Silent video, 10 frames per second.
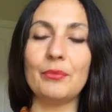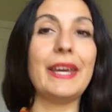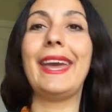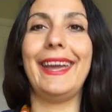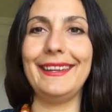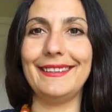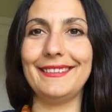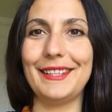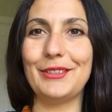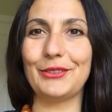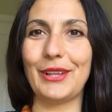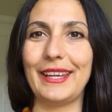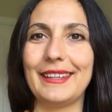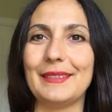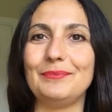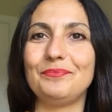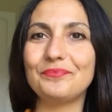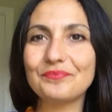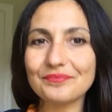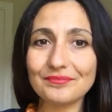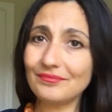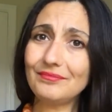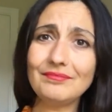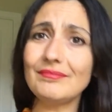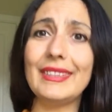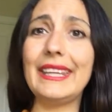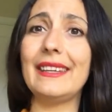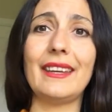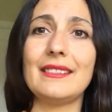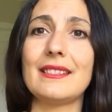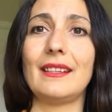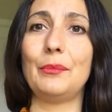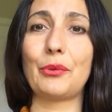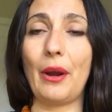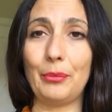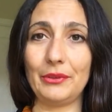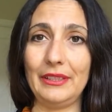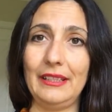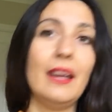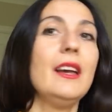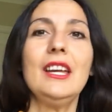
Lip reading: hate it. They don't like it. They can't properly